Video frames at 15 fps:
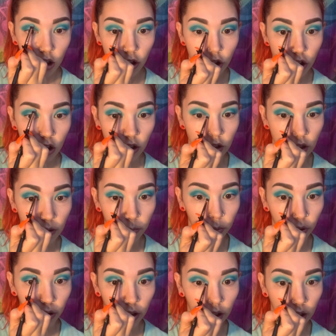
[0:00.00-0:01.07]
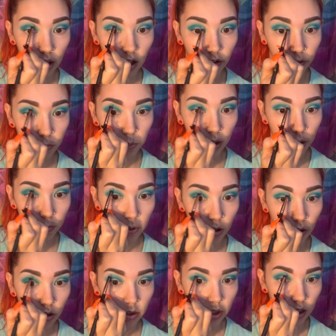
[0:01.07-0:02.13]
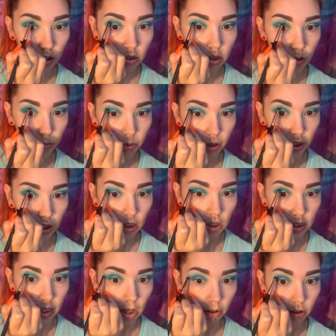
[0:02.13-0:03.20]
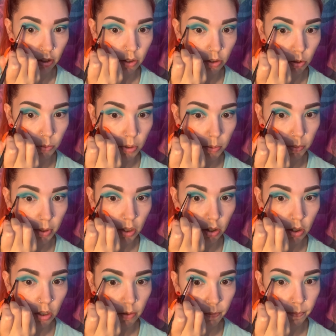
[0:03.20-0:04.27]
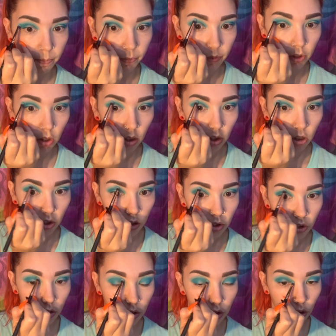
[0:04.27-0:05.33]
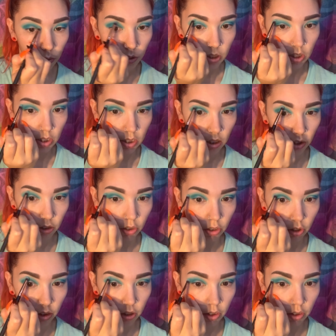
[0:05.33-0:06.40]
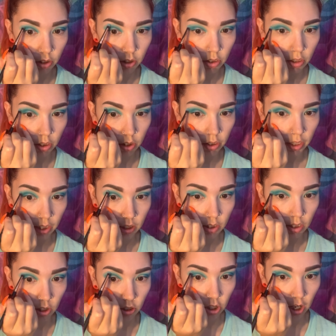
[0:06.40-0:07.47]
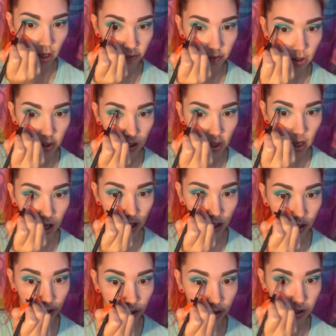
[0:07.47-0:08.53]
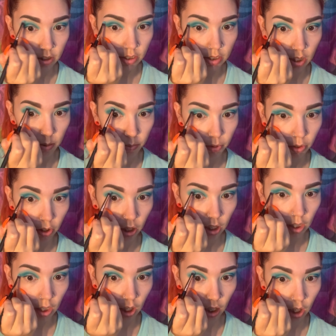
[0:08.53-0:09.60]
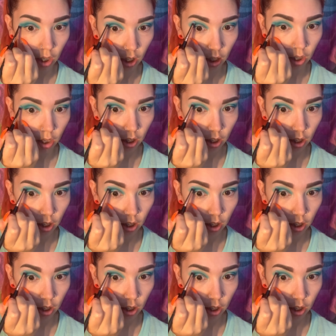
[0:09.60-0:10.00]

just to put enough pigment on there to blend these out a little bit better, so it doesn't look like such heavy lines separating.